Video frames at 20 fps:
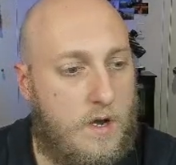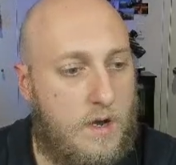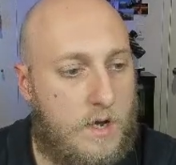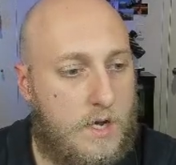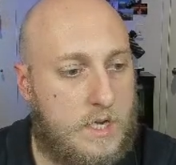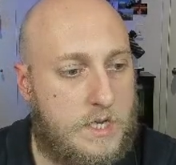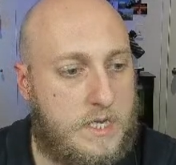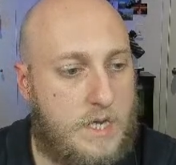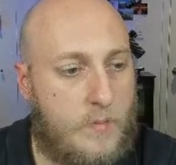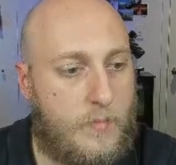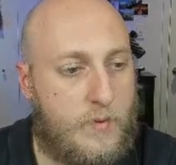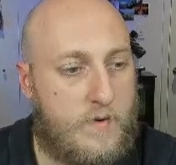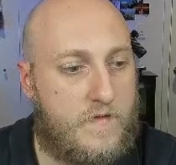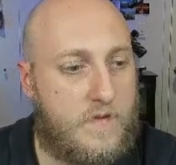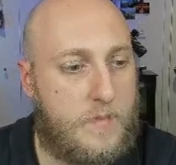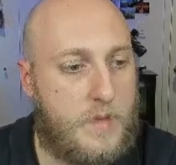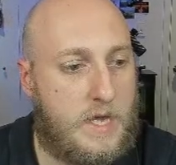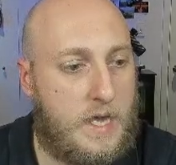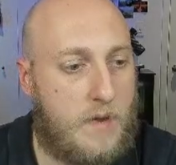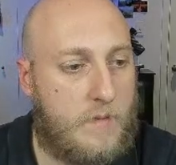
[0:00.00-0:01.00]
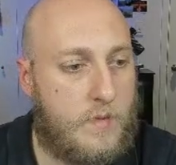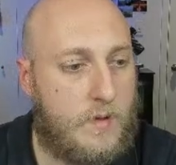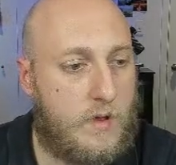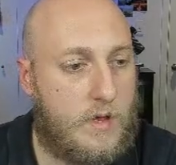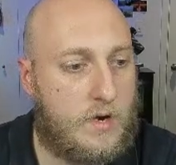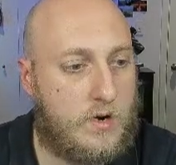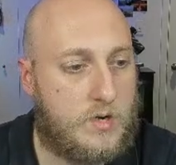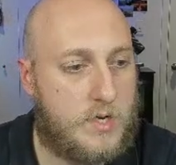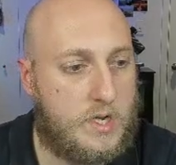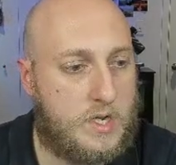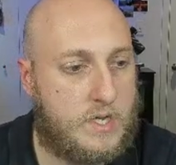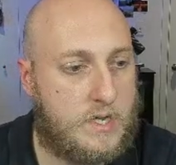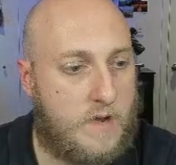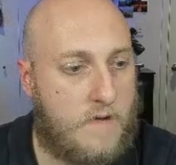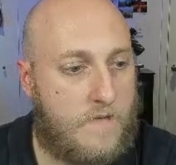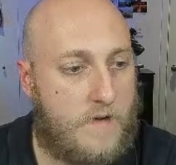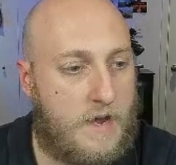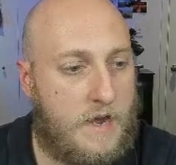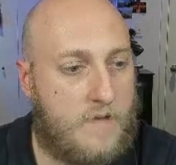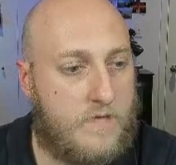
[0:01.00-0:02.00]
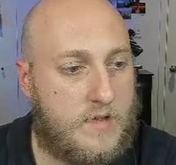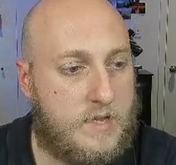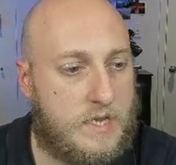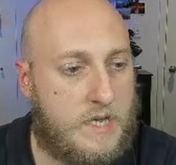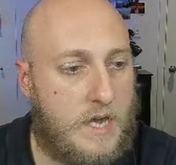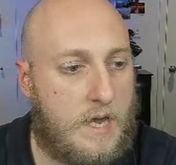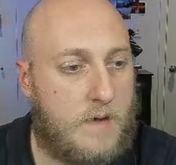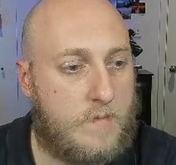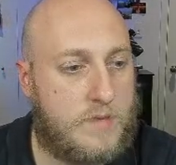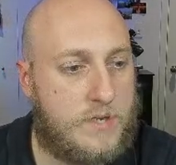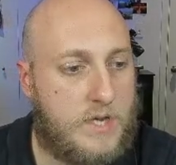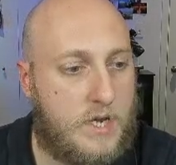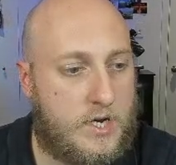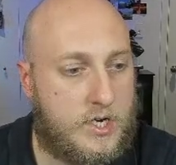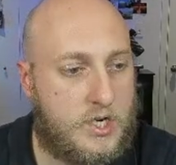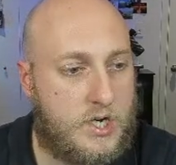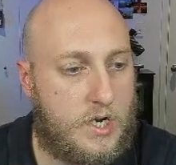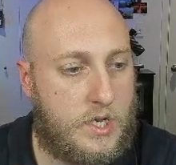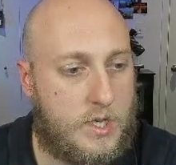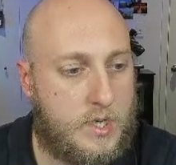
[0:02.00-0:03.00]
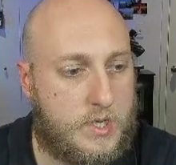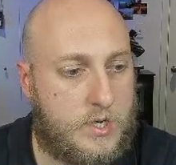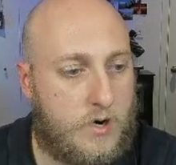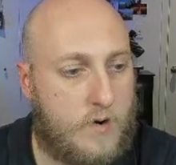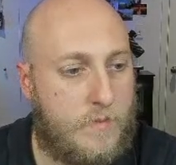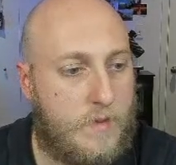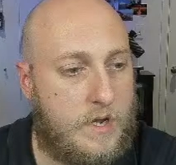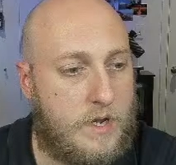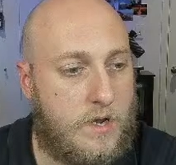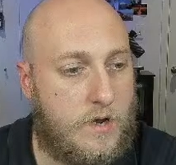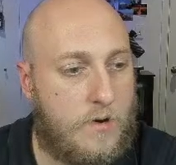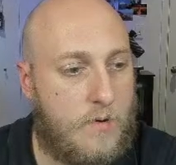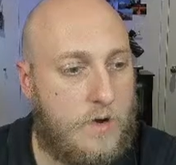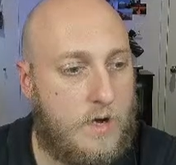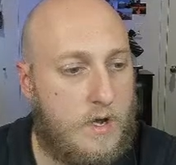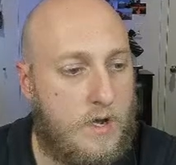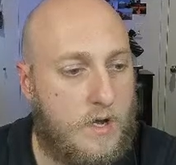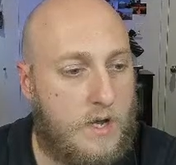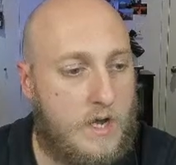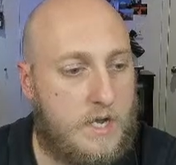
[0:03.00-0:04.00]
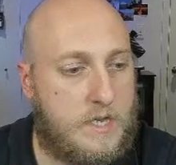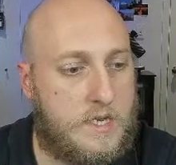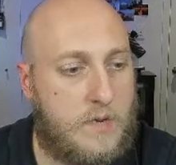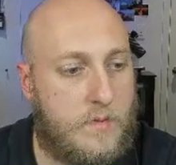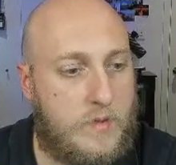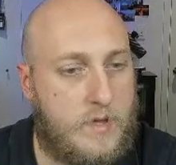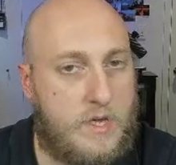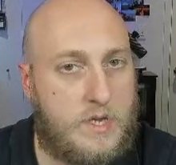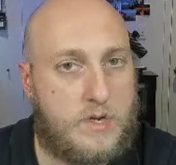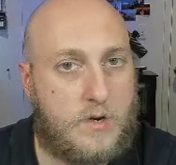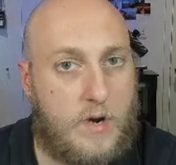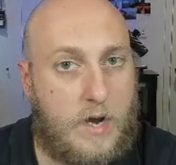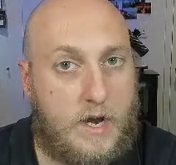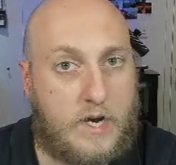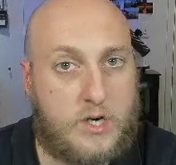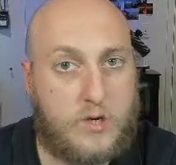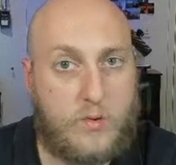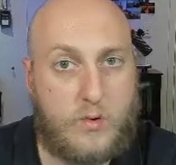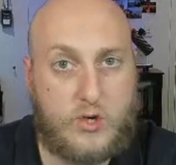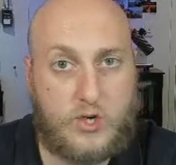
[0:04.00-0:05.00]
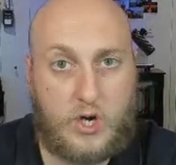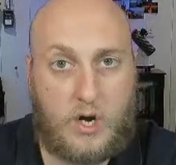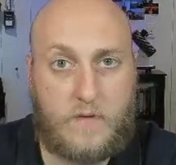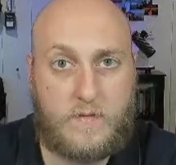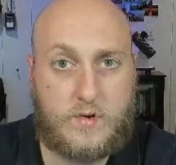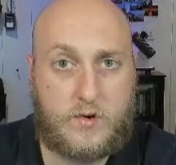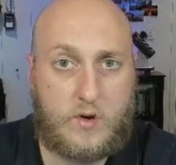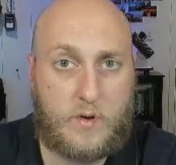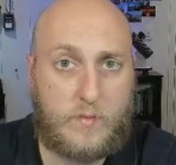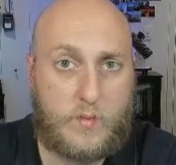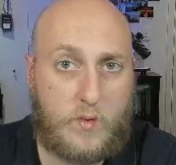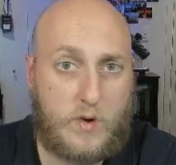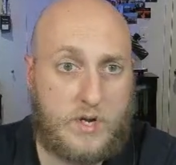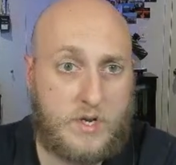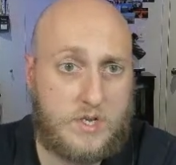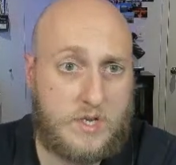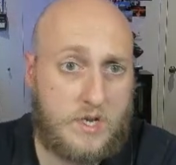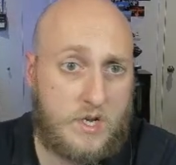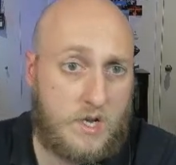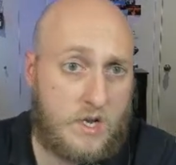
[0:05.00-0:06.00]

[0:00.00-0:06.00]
Separate from the emulators and stuff, I have this game section in the start menu, and some of these are actual JavaScript ones.